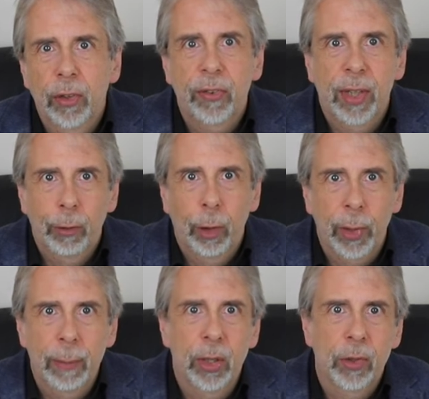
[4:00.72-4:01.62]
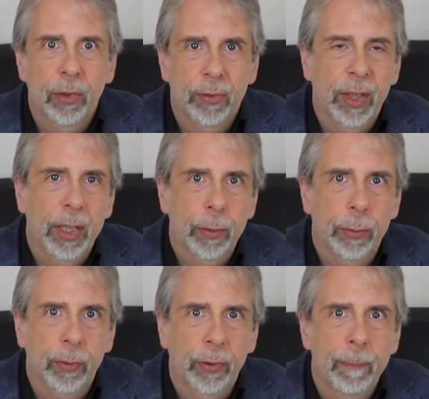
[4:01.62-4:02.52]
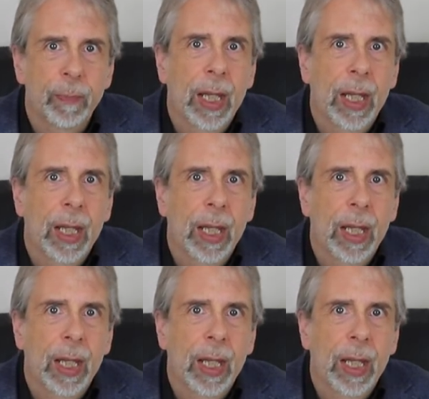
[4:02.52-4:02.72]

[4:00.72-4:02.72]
to zero emissions vehicles.